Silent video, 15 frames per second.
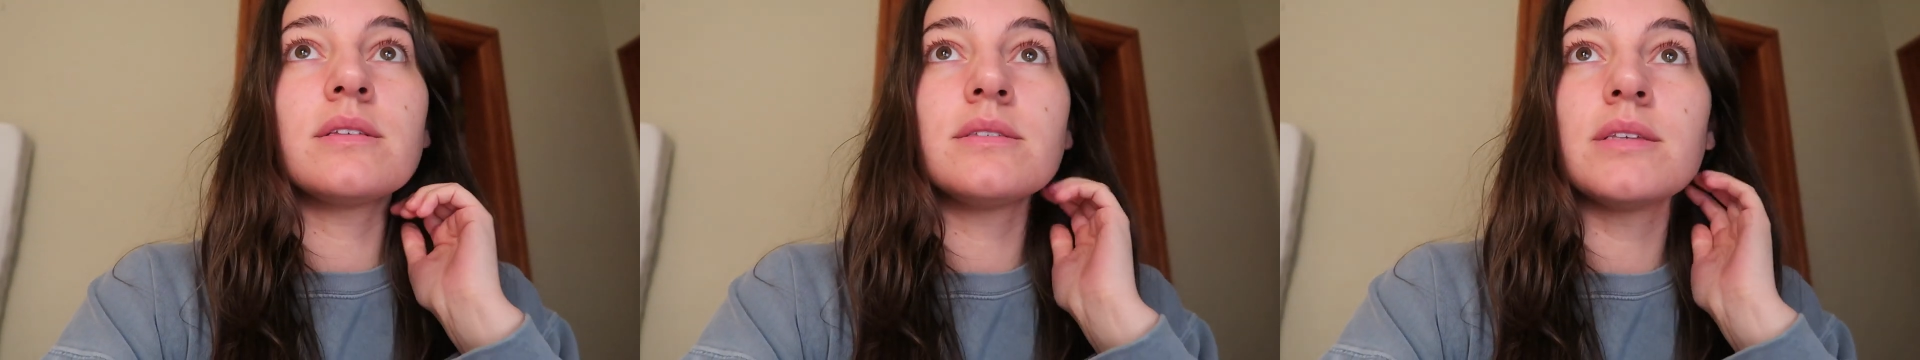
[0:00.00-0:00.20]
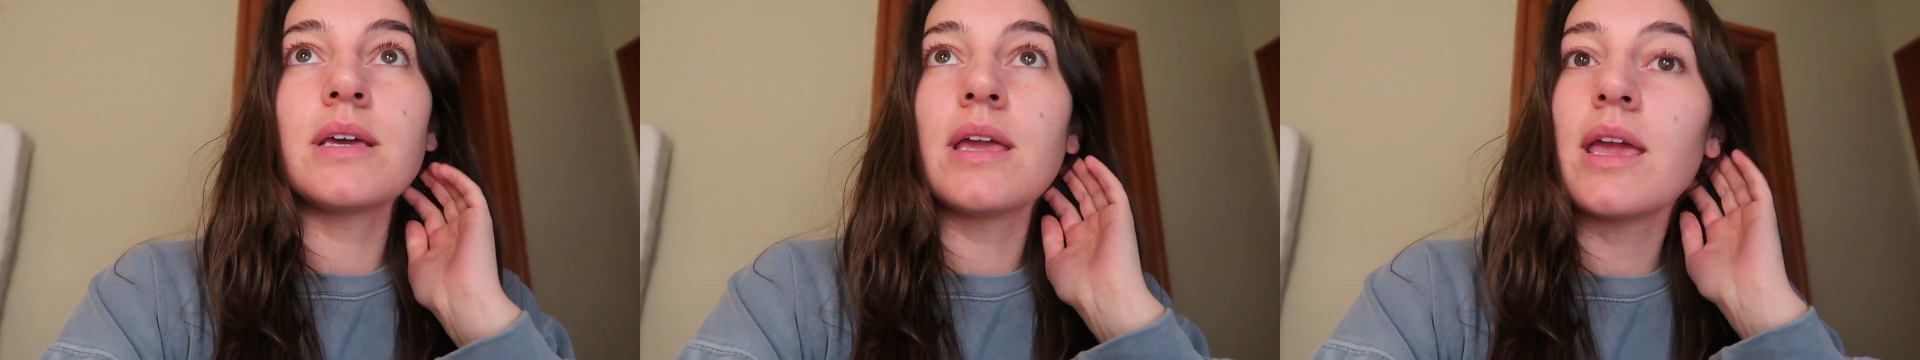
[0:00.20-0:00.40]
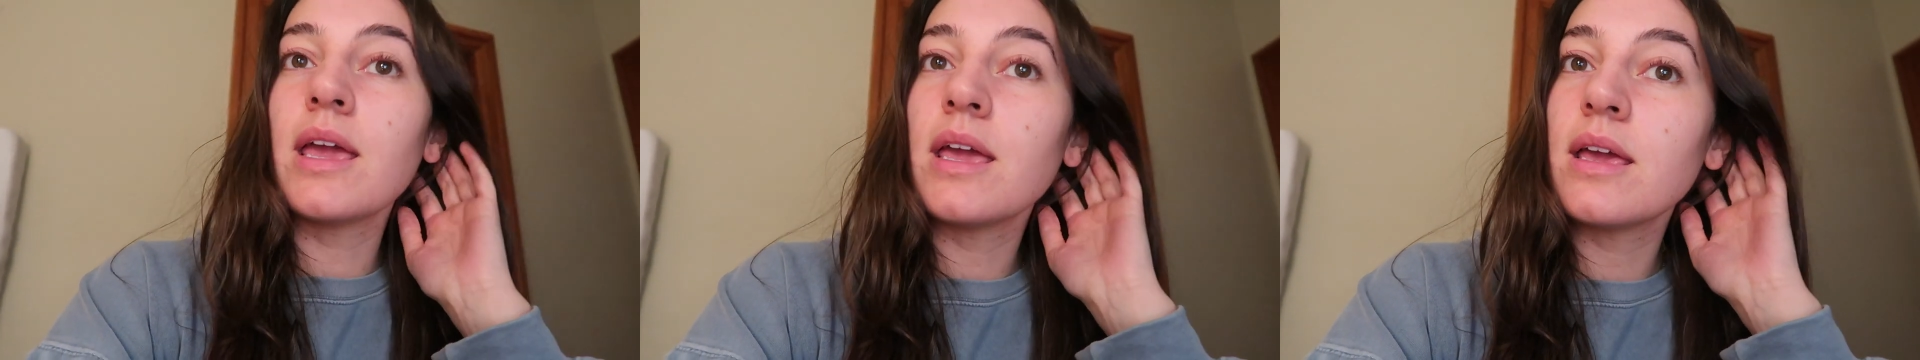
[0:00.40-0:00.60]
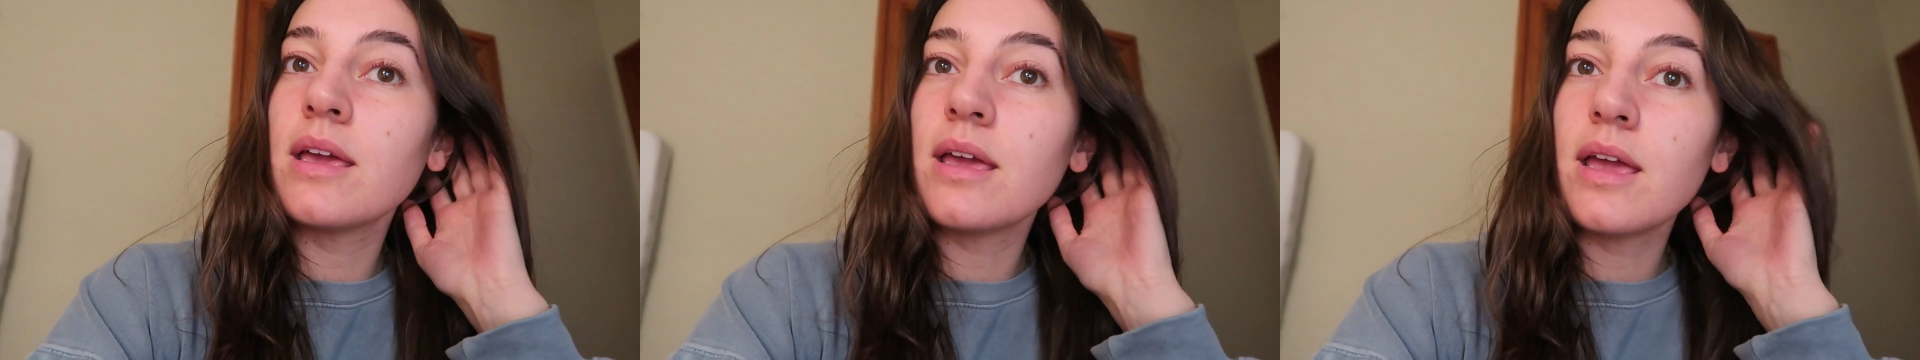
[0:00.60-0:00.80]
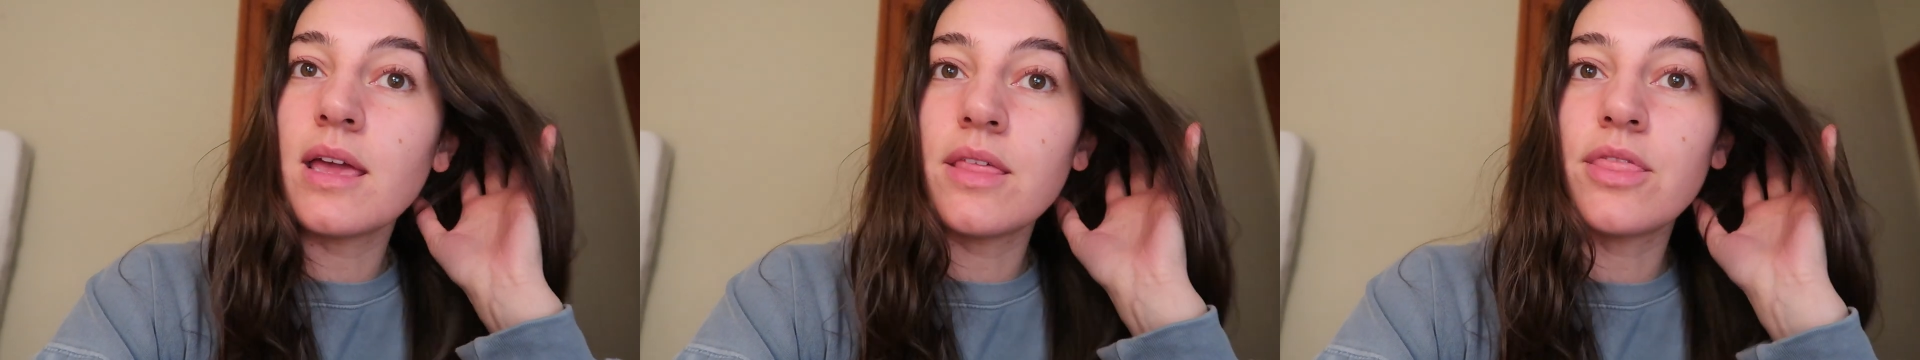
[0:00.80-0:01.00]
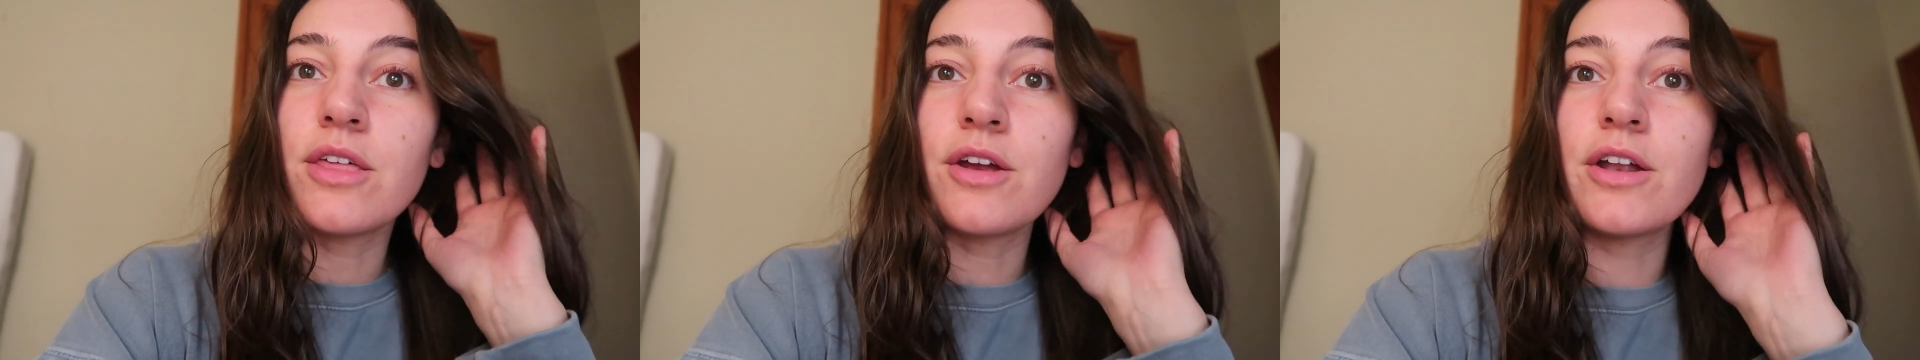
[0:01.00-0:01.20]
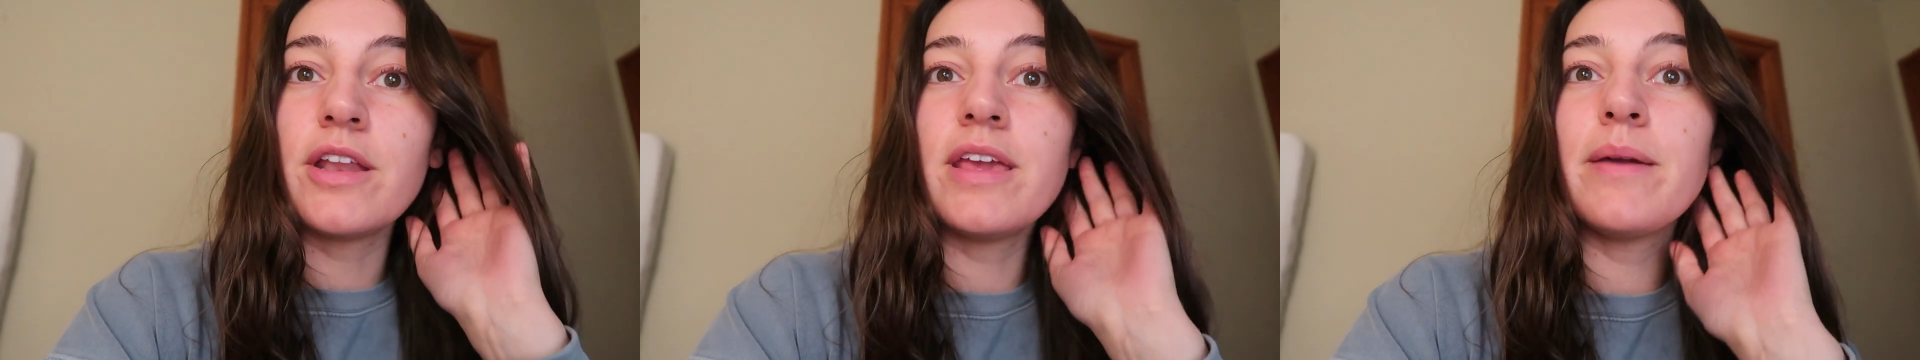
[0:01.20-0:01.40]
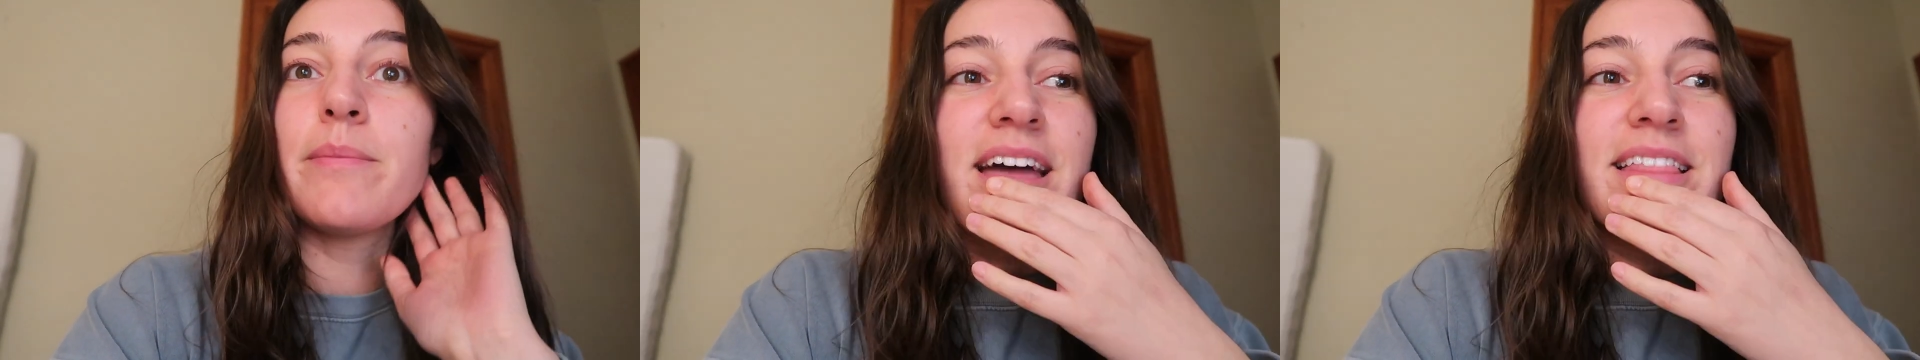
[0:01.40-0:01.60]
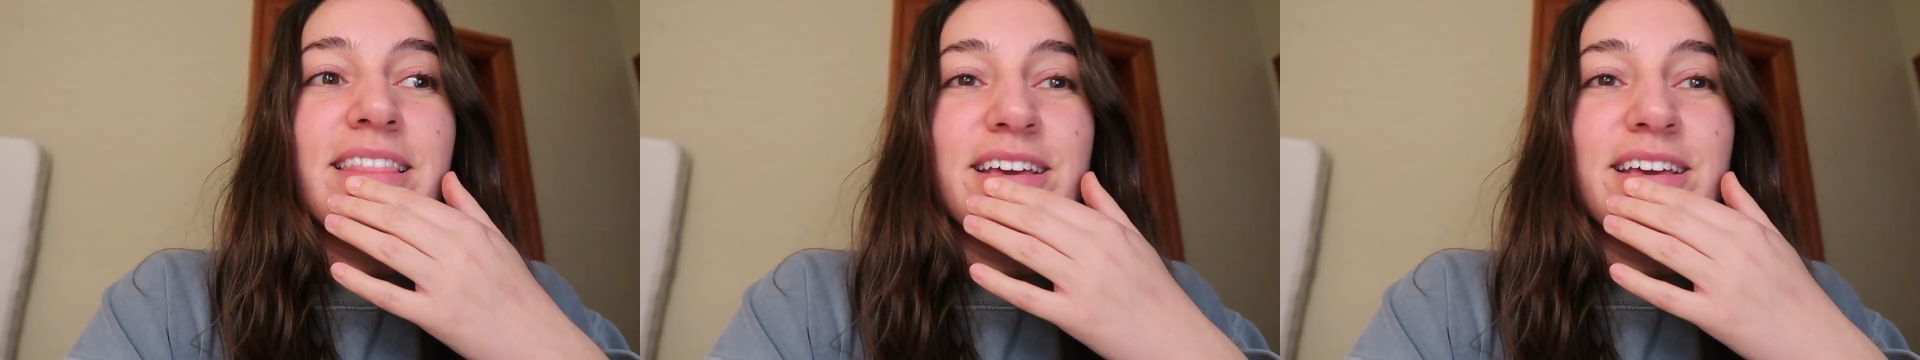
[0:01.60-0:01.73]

It's like 8.30.